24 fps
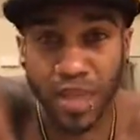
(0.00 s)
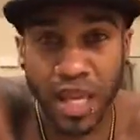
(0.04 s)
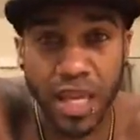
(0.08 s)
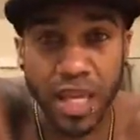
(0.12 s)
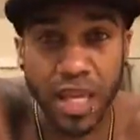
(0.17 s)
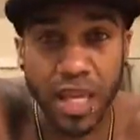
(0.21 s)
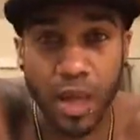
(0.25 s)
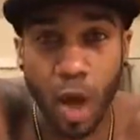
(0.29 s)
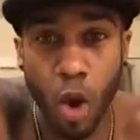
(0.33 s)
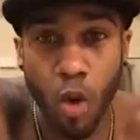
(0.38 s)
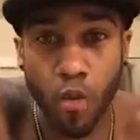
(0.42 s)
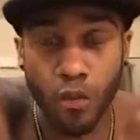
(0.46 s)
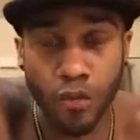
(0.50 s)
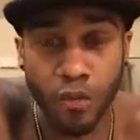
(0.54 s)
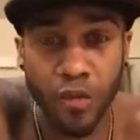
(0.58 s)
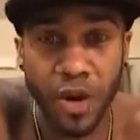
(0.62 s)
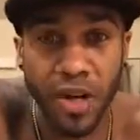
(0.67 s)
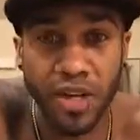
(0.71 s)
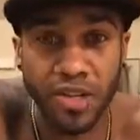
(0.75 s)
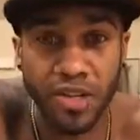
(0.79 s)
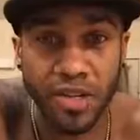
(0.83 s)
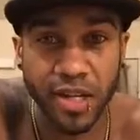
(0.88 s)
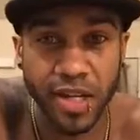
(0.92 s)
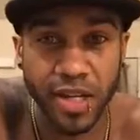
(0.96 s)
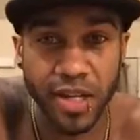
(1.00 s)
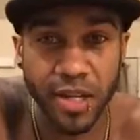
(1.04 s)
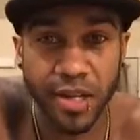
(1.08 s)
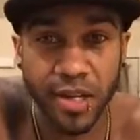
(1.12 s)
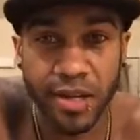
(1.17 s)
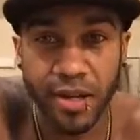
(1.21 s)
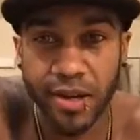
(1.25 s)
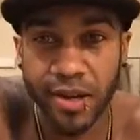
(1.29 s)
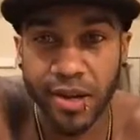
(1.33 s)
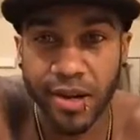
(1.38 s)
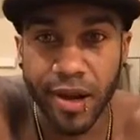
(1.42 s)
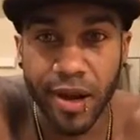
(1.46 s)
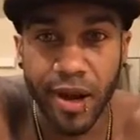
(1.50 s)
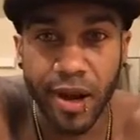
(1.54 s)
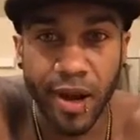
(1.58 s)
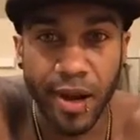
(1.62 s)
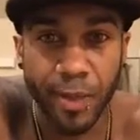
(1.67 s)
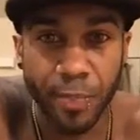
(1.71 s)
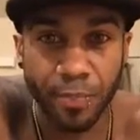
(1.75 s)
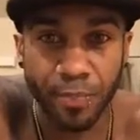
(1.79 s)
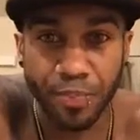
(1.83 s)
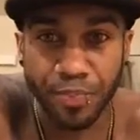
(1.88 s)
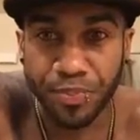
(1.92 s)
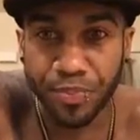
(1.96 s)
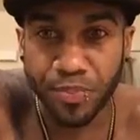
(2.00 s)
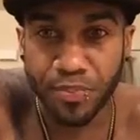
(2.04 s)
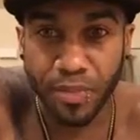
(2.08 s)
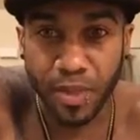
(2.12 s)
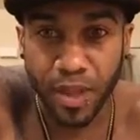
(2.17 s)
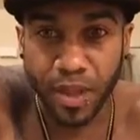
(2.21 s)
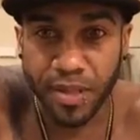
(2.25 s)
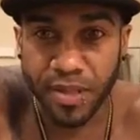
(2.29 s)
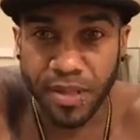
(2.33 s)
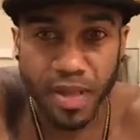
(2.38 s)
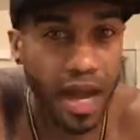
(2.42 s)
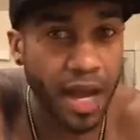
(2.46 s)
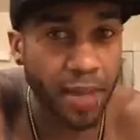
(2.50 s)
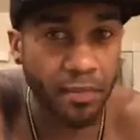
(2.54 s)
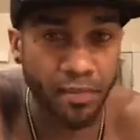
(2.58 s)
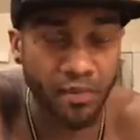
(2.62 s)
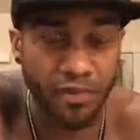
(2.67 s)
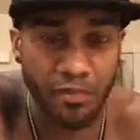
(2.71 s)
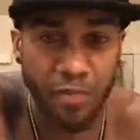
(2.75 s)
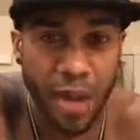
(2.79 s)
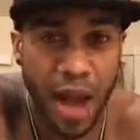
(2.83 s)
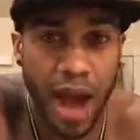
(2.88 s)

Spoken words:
eco-friendly type of